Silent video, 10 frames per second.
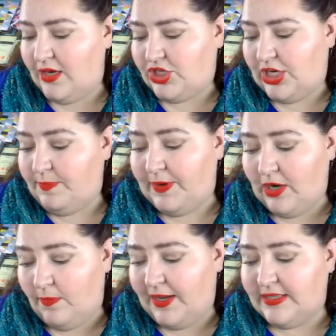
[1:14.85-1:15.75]
Cheap
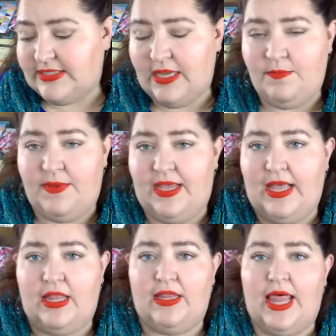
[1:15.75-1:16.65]
earbuds can be
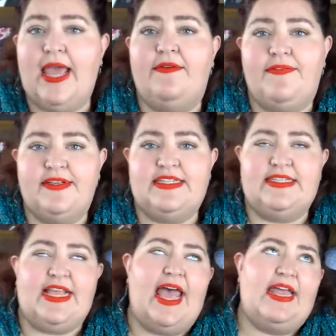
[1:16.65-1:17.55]
a life
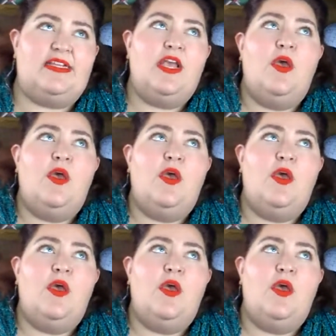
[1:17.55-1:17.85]
scent.